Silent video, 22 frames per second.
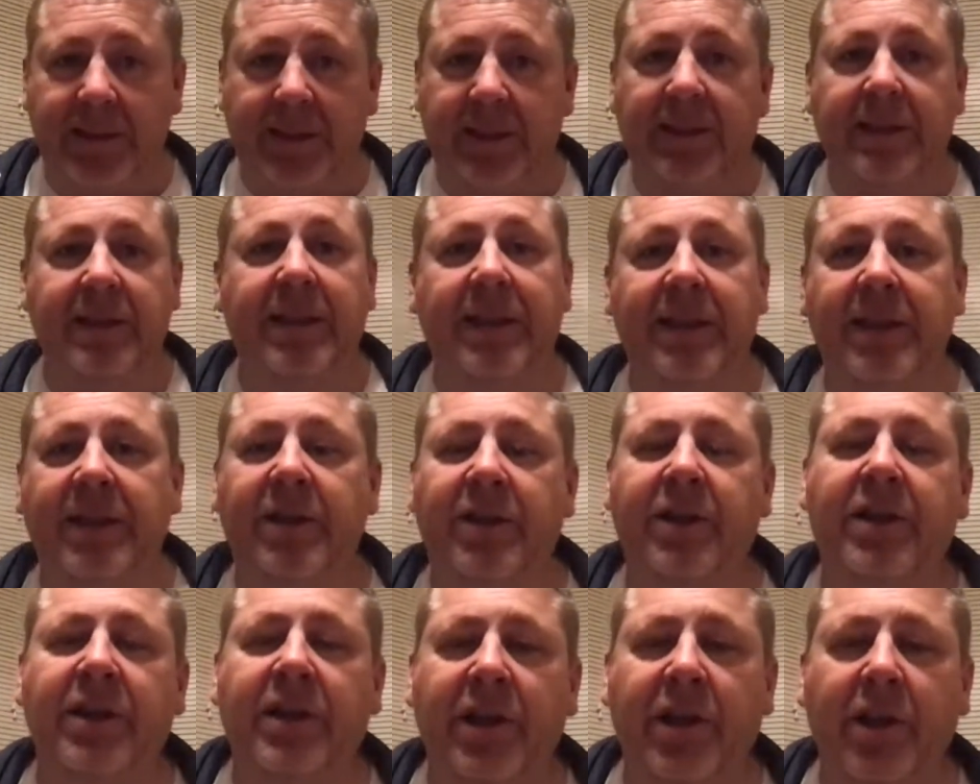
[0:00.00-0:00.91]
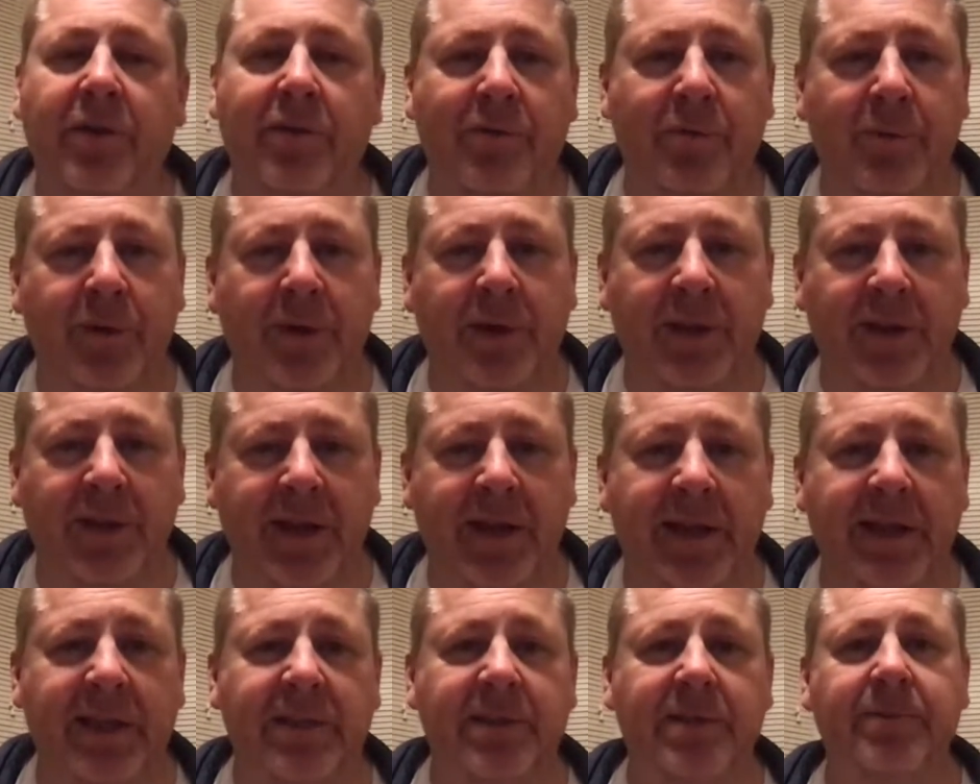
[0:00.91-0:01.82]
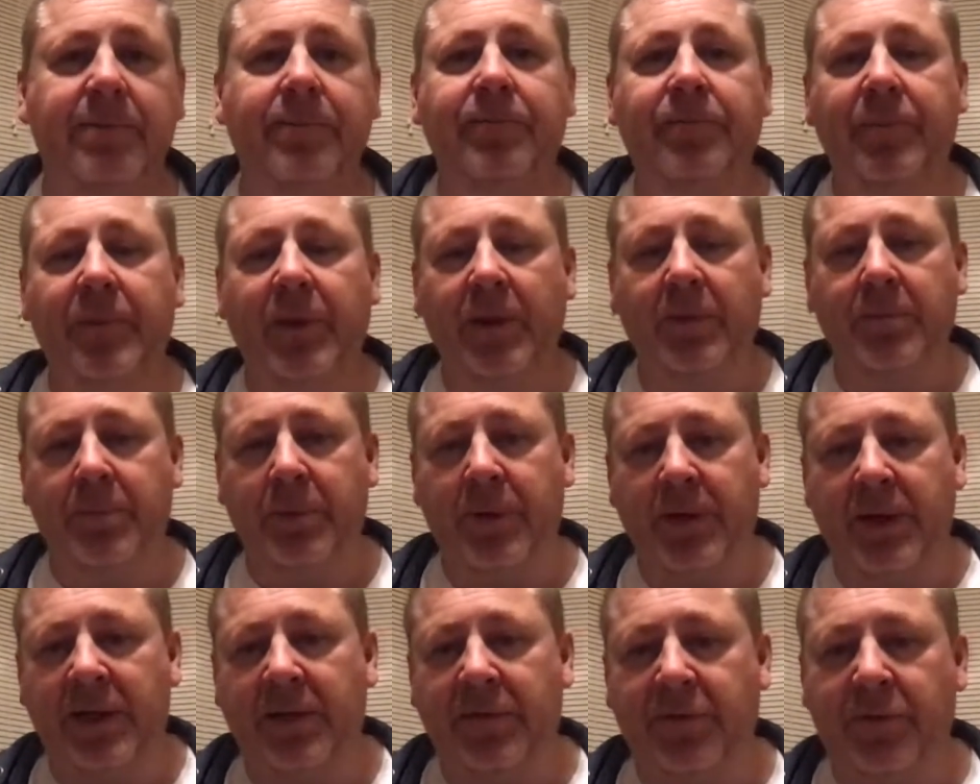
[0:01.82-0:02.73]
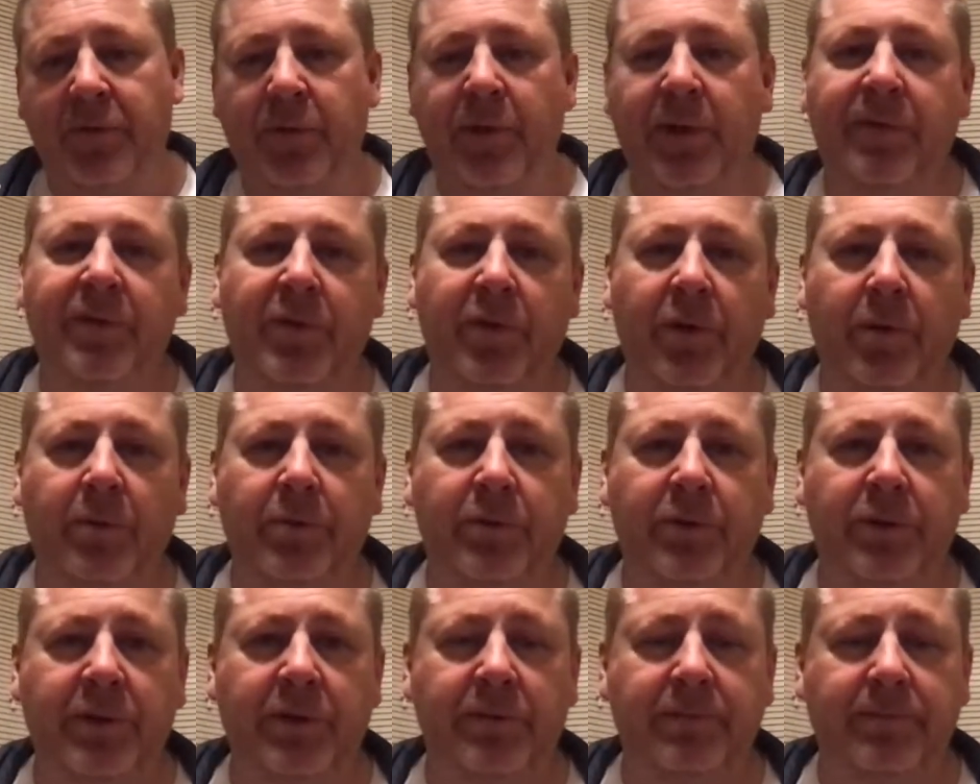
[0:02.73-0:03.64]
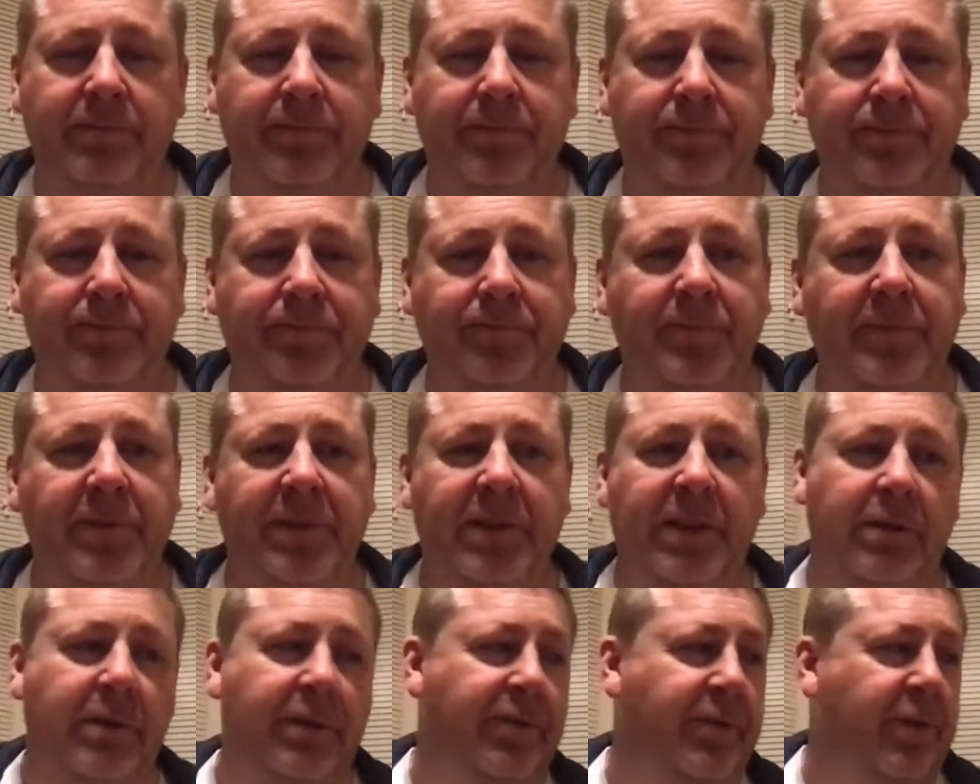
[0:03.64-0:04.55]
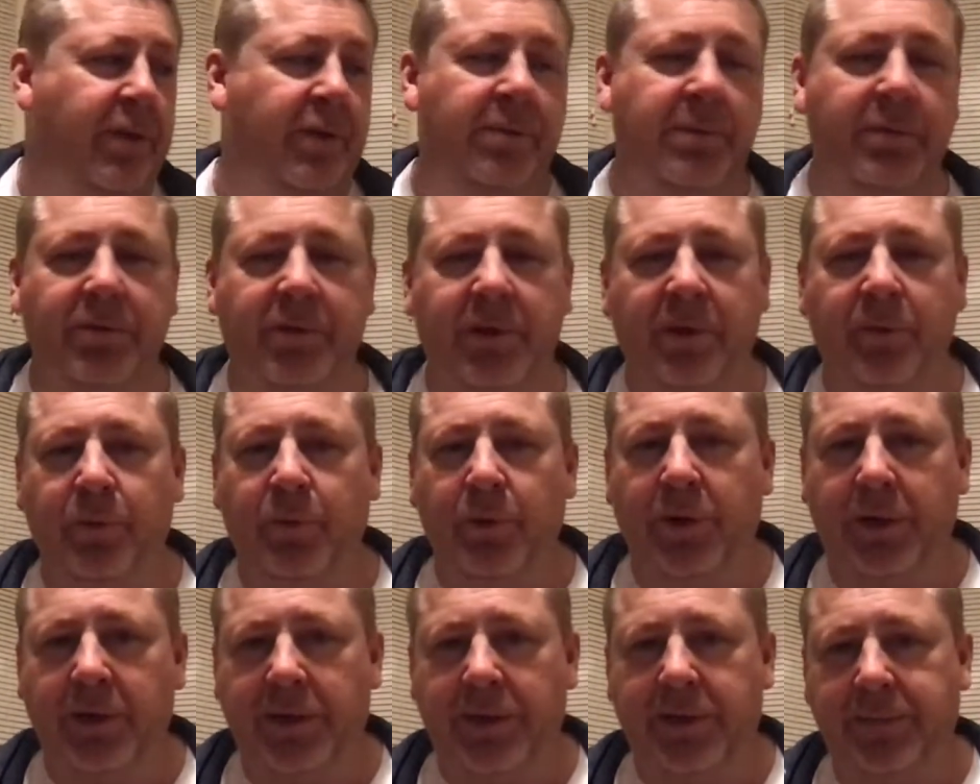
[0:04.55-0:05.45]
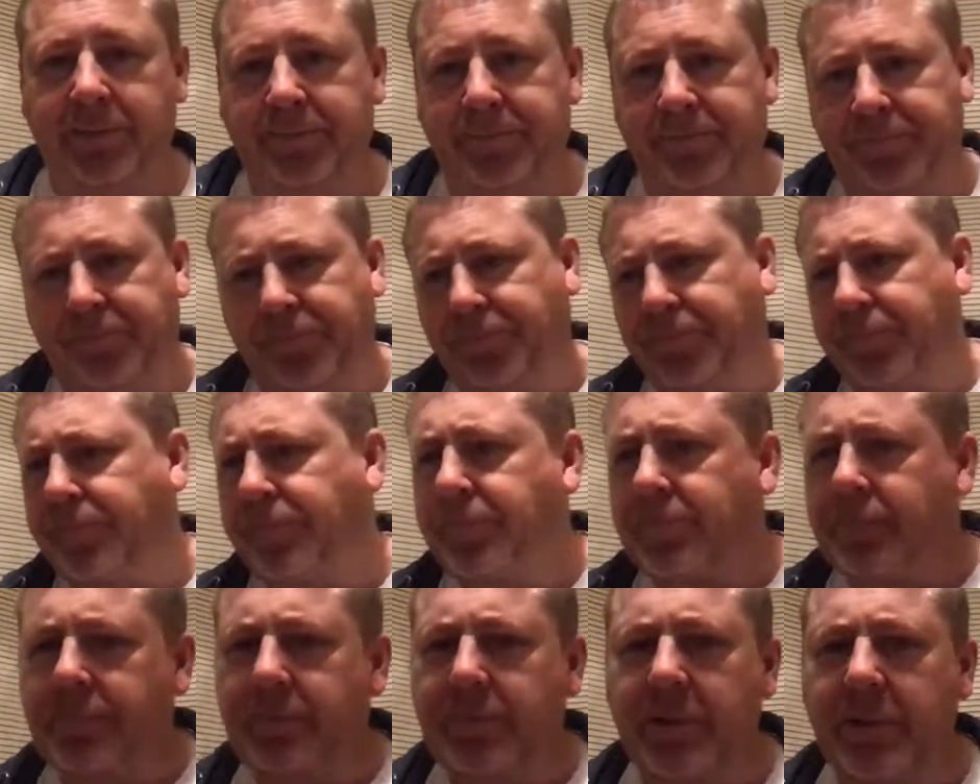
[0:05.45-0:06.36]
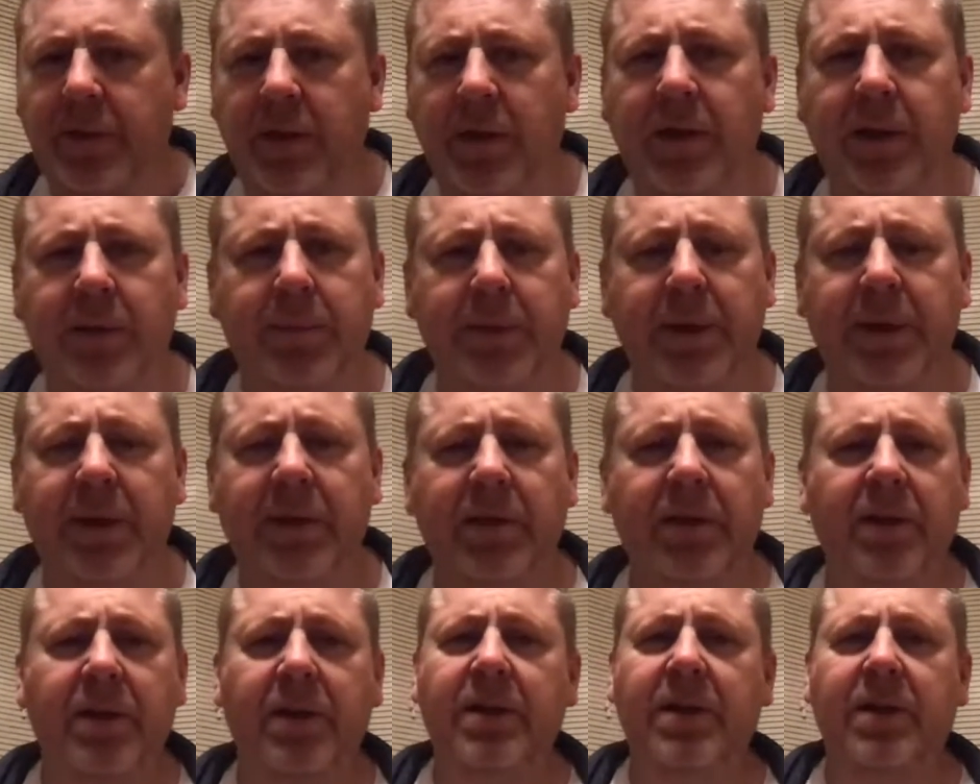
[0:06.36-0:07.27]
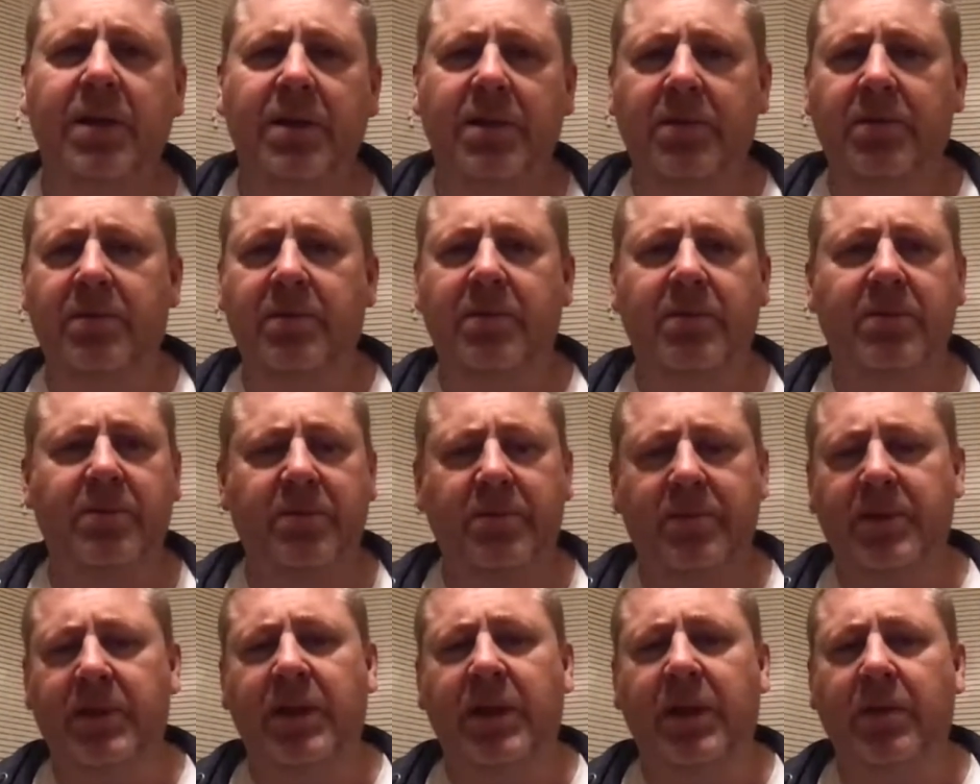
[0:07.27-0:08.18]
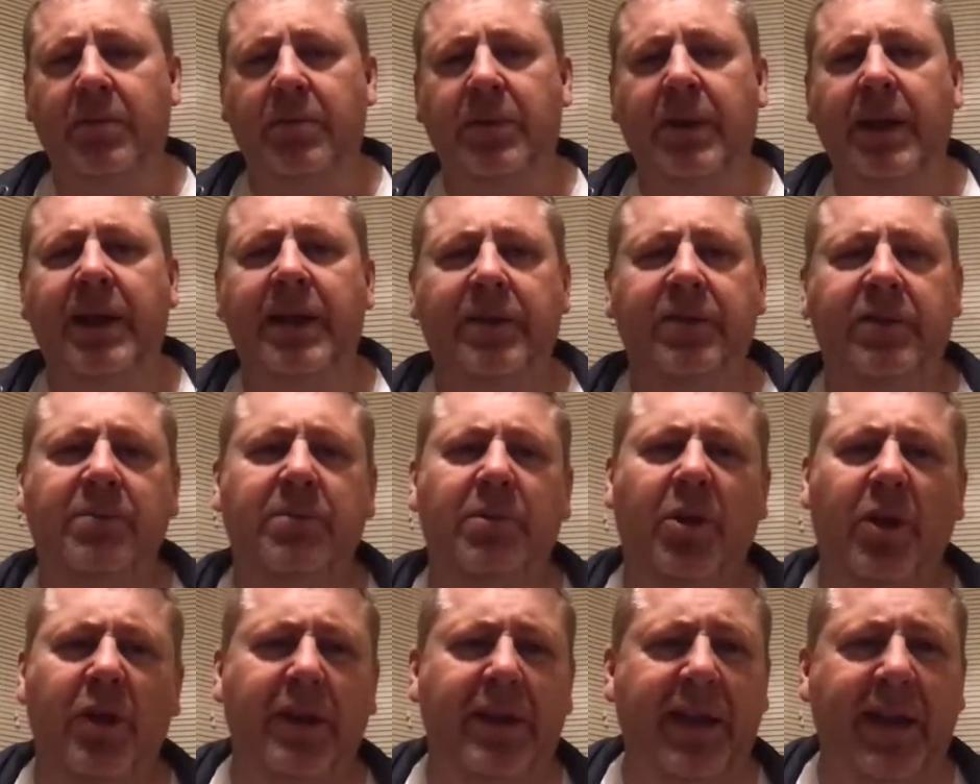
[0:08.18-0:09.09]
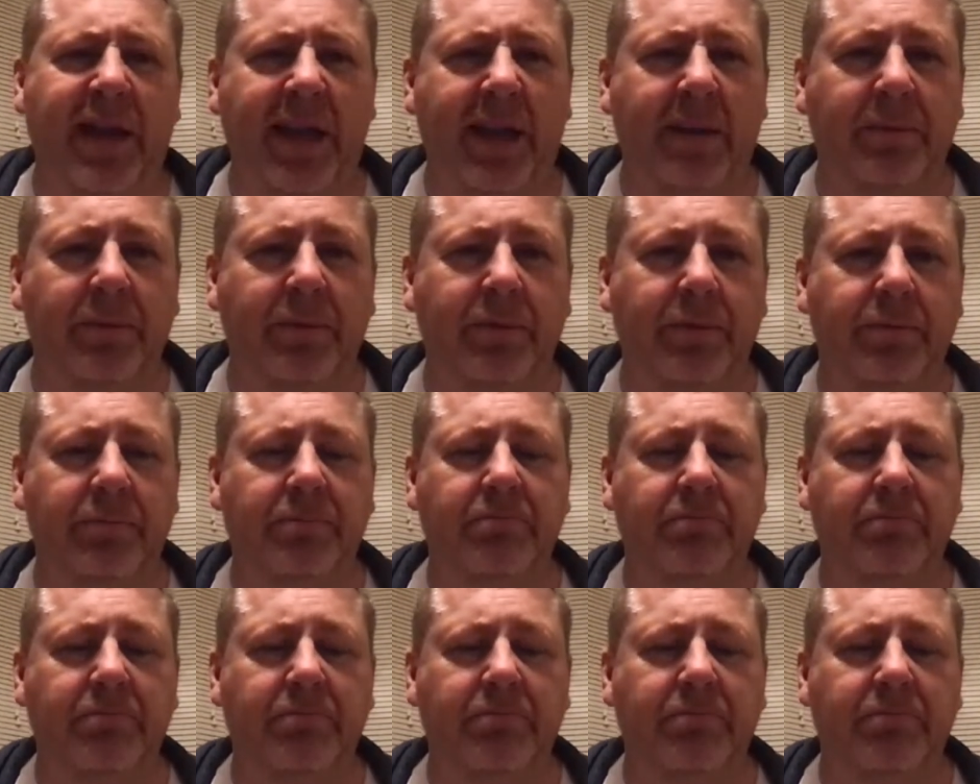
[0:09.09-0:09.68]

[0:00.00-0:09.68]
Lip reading: then you're going to go for one of these. But if you have the option, if you're going to be running Word, you're going to be, playing some light games,